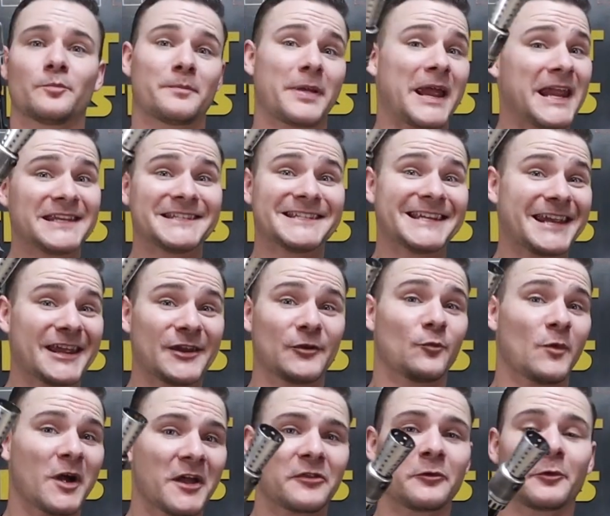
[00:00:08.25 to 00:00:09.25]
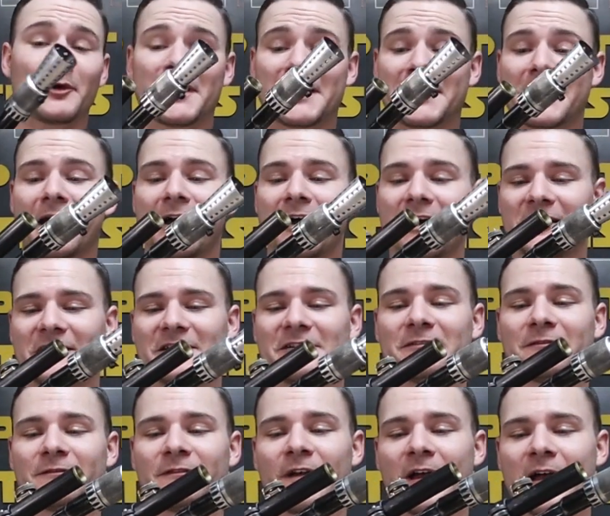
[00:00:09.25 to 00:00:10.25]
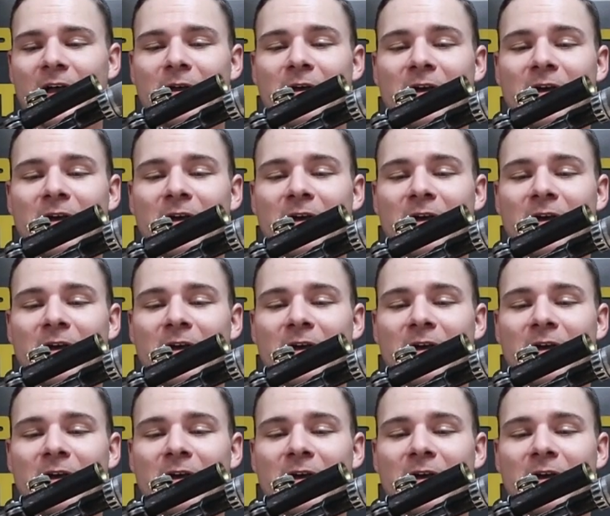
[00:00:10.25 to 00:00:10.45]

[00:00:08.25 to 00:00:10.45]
painting and weathering of